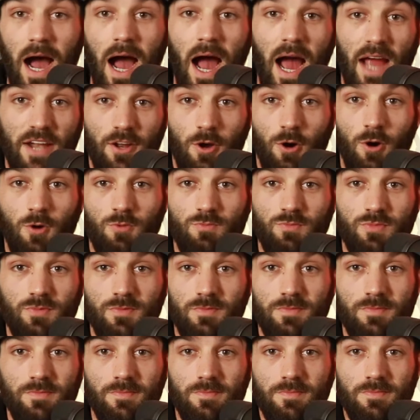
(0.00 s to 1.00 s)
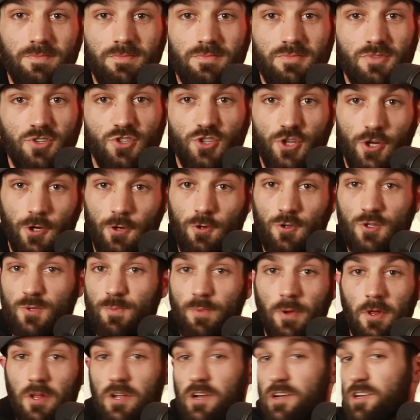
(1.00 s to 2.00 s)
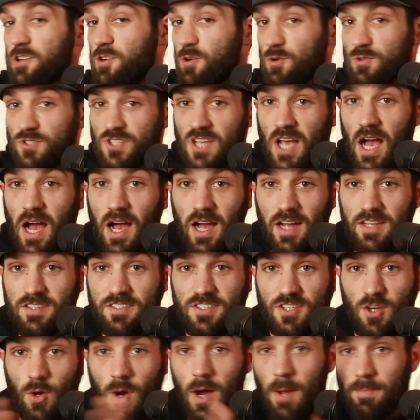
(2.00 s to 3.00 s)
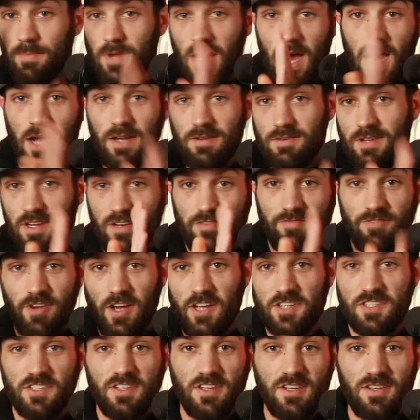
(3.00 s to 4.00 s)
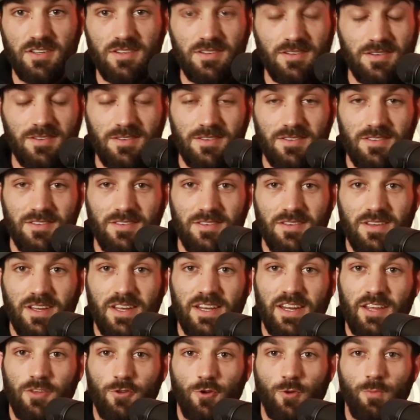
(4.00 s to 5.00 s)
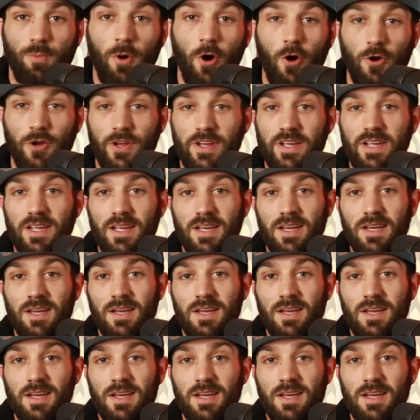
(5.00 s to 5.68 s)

I don't choose political sides, so I'm not invested in either party.